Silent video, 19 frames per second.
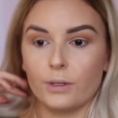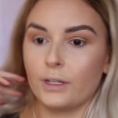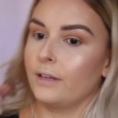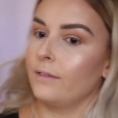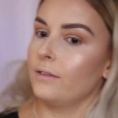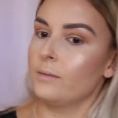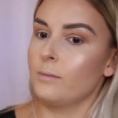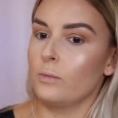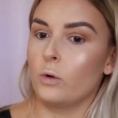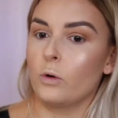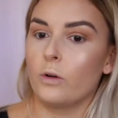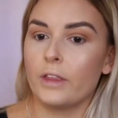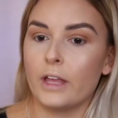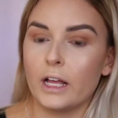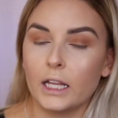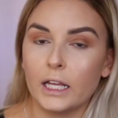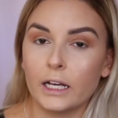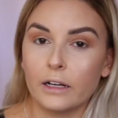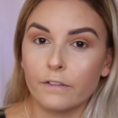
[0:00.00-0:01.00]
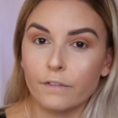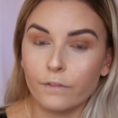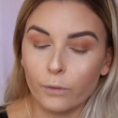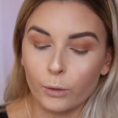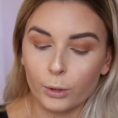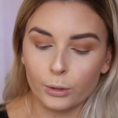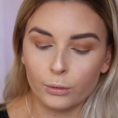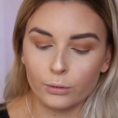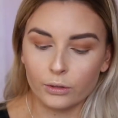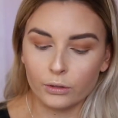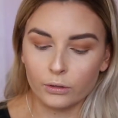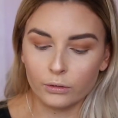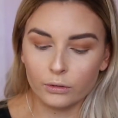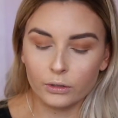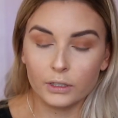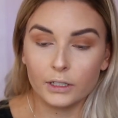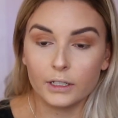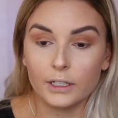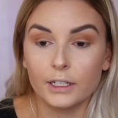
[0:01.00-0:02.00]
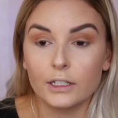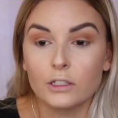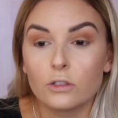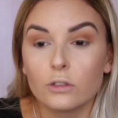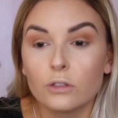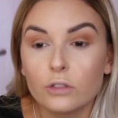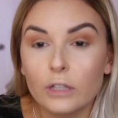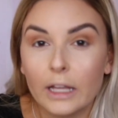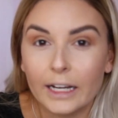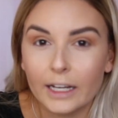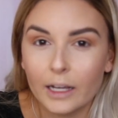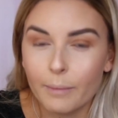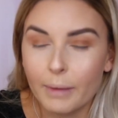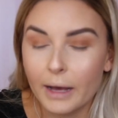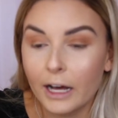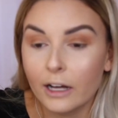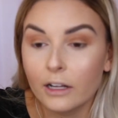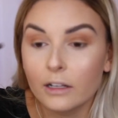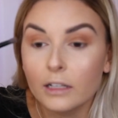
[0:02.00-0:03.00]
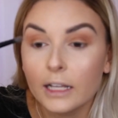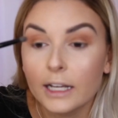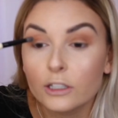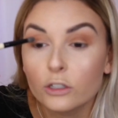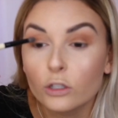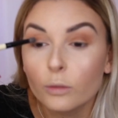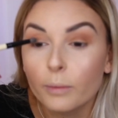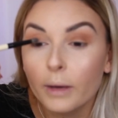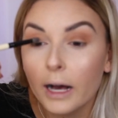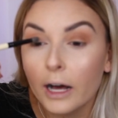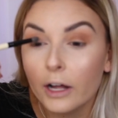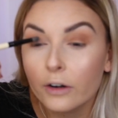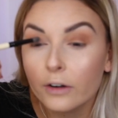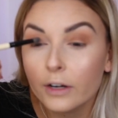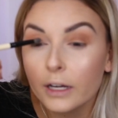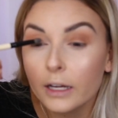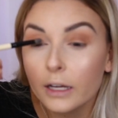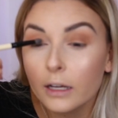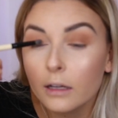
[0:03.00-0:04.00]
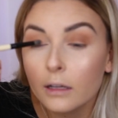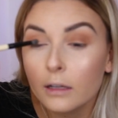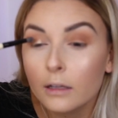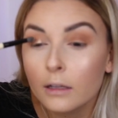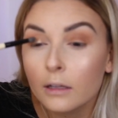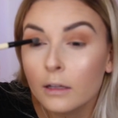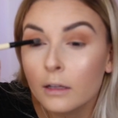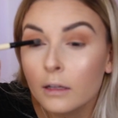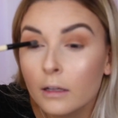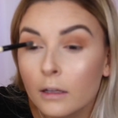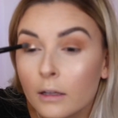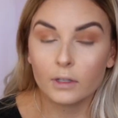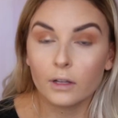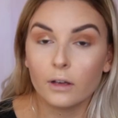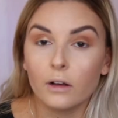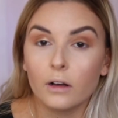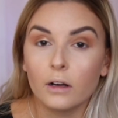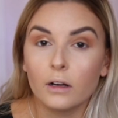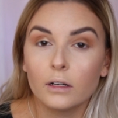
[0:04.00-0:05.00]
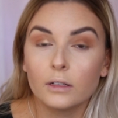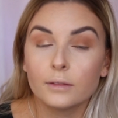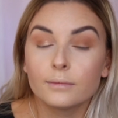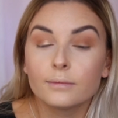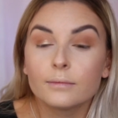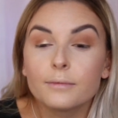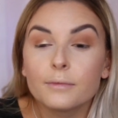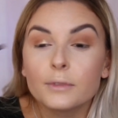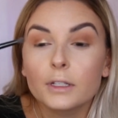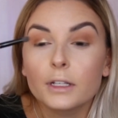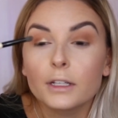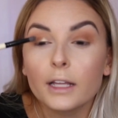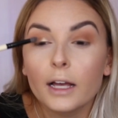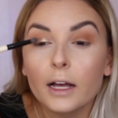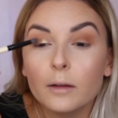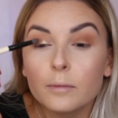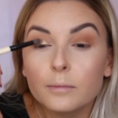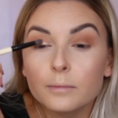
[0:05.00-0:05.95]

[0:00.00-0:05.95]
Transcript: so it gives more of that like foiled look and it's not like too powdery. Oh, look at